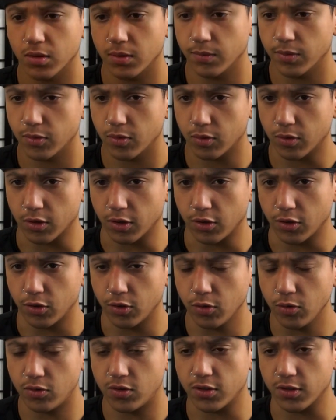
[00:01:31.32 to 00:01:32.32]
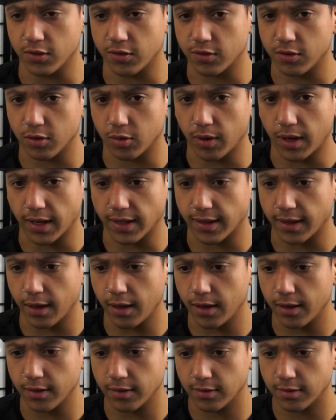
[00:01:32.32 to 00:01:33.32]
Some sort of new jutsu, I
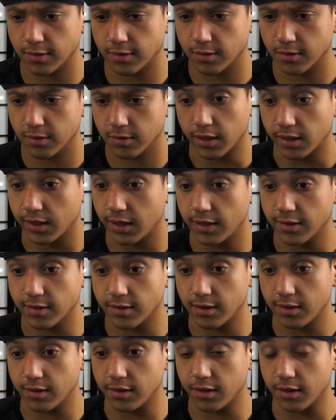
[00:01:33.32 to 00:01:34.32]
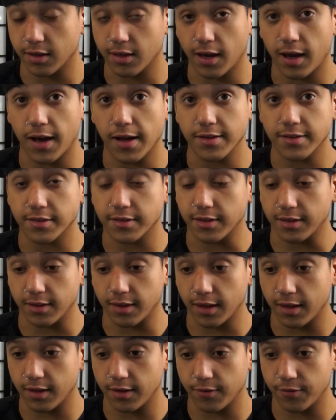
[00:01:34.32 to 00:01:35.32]
guess. Like I said, the Akatsuki,
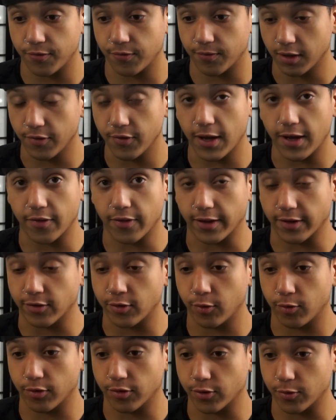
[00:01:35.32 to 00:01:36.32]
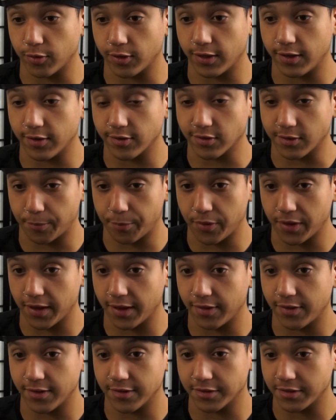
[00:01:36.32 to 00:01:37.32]
they've they've had like two or three years to
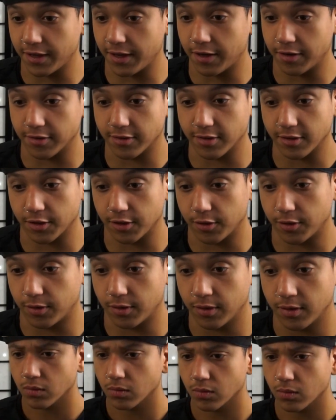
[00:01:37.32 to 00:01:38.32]
plan this out, so.